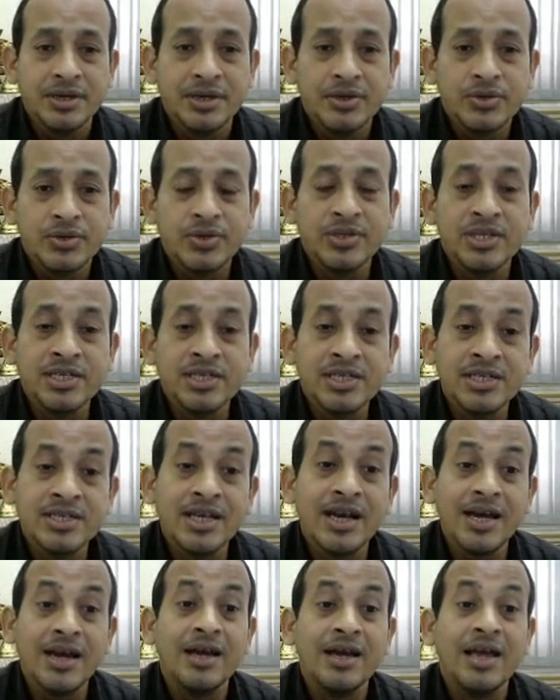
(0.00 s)
So this is
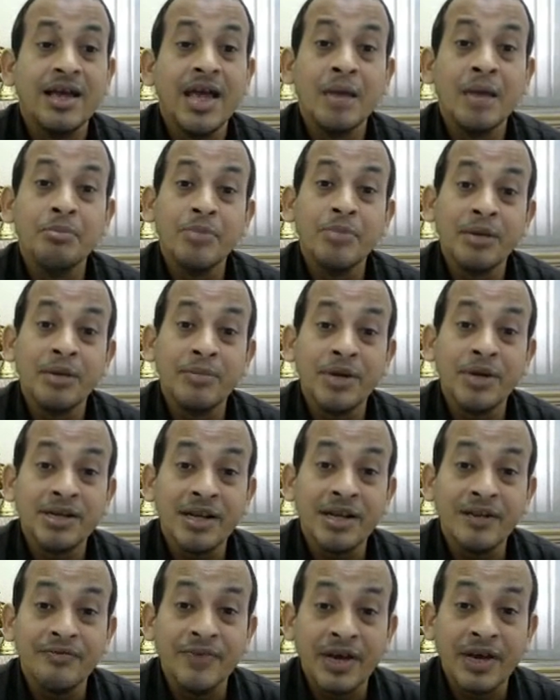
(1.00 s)
a
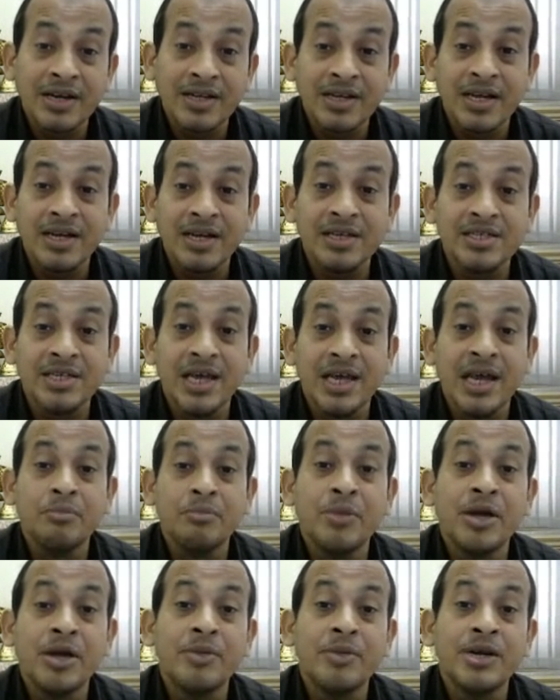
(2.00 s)
environmental factors,
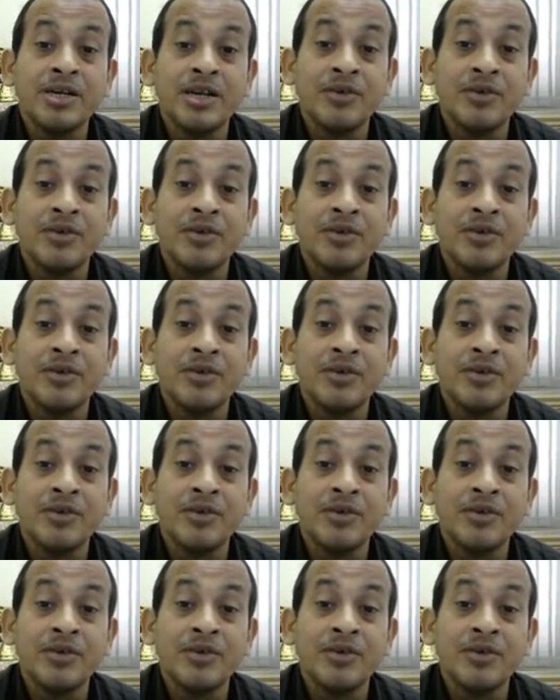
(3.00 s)
environmental